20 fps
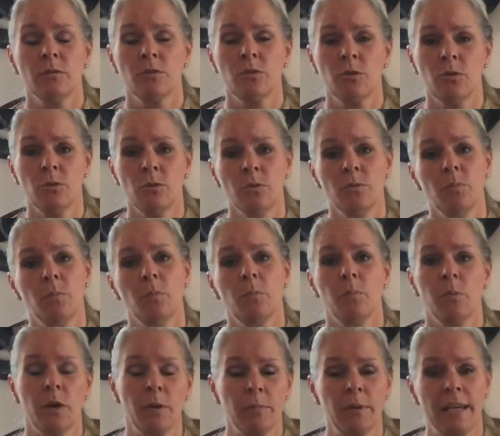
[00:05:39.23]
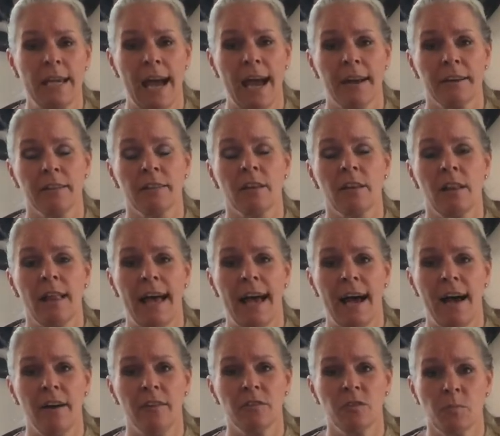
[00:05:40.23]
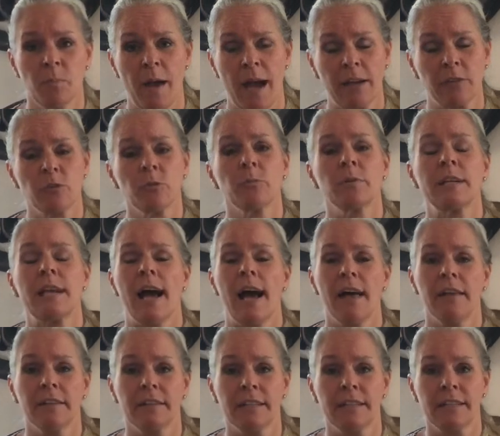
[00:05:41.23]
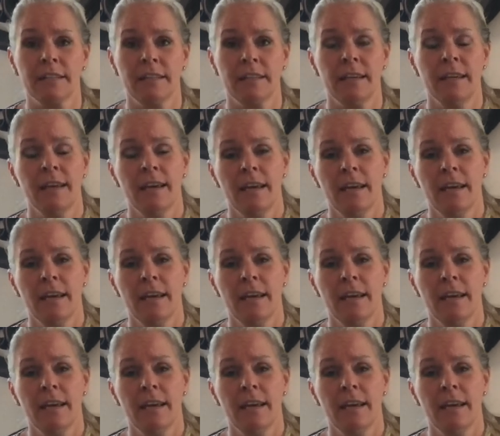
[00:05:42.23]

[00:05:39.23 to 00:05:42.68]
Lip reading: to bring me out of the clouds back to reality.